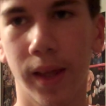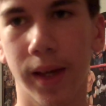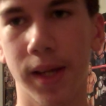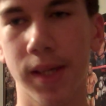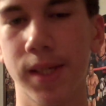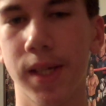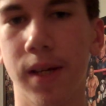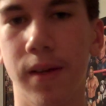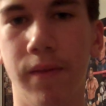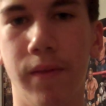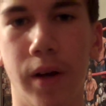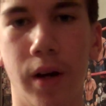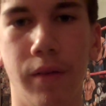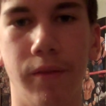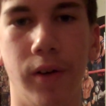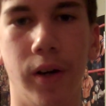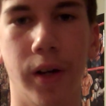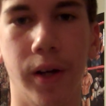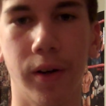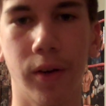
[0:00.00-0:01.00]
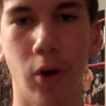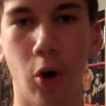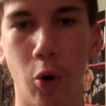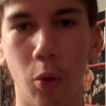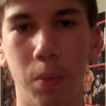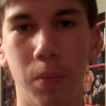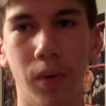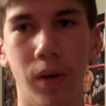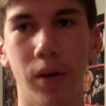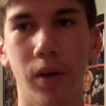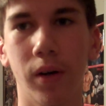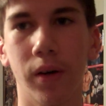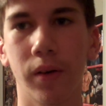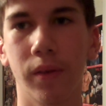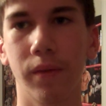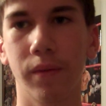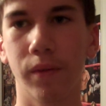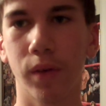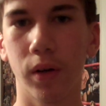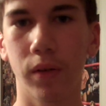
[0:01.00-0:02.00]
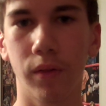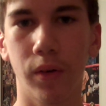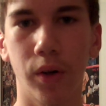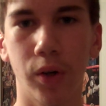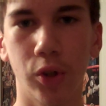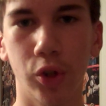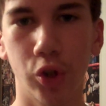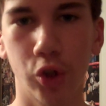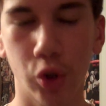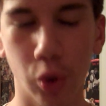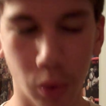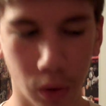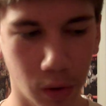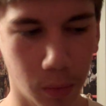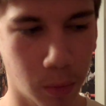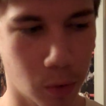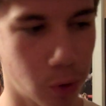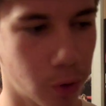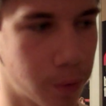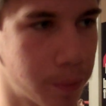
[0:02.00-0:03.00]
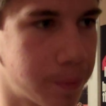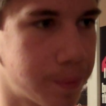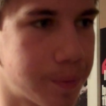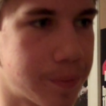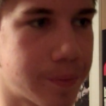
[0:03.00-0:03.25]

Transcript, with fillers: Like I said, very, very good opener, very, very enjoyable.